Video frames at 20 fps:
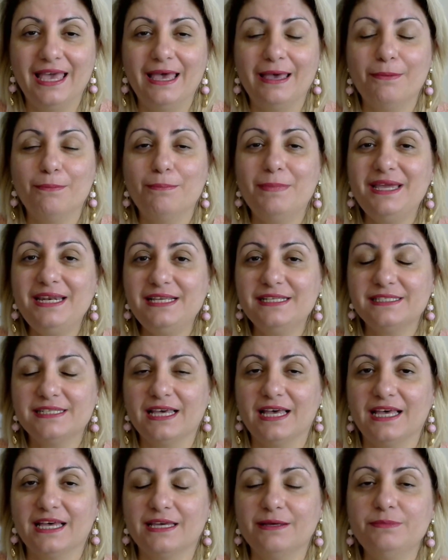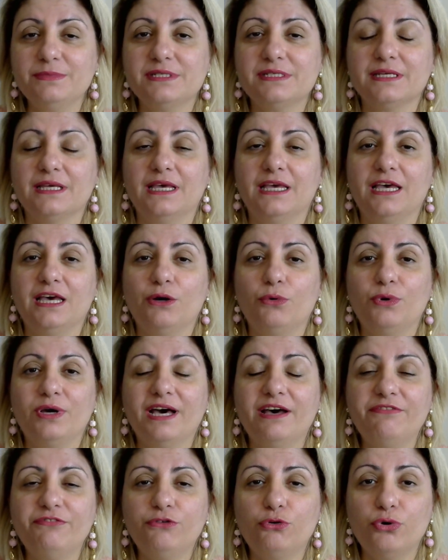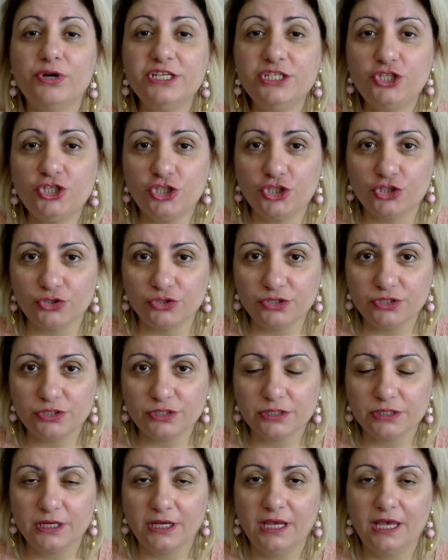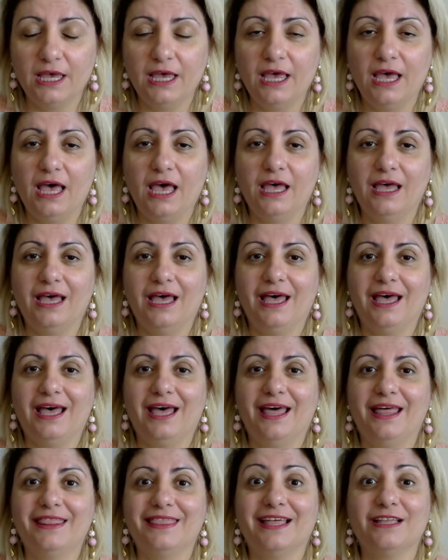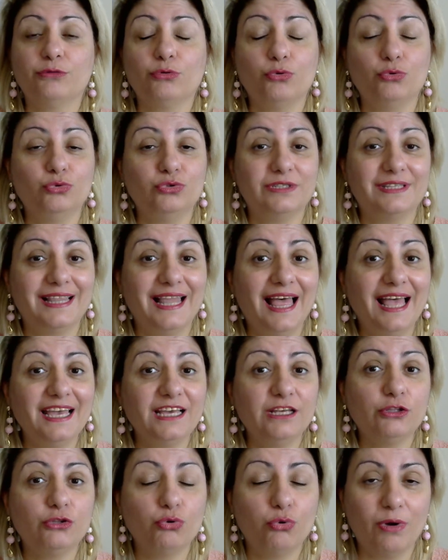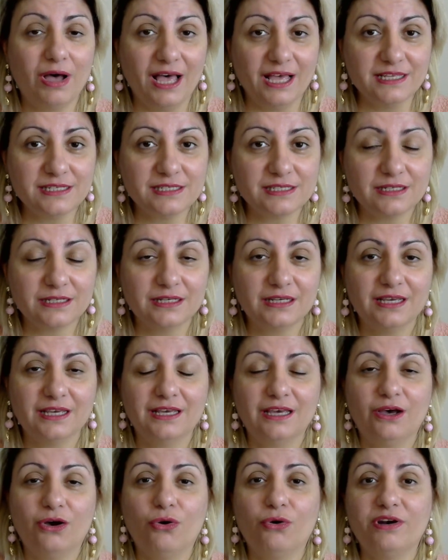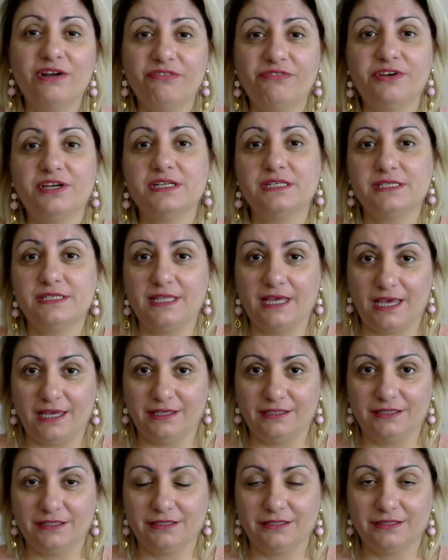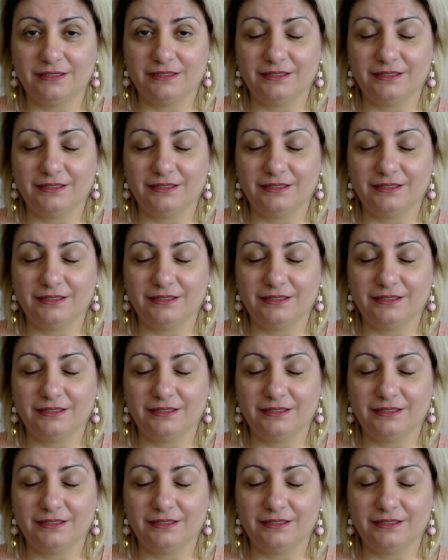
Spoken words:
Many times we have questions that we would like to ask on a first date.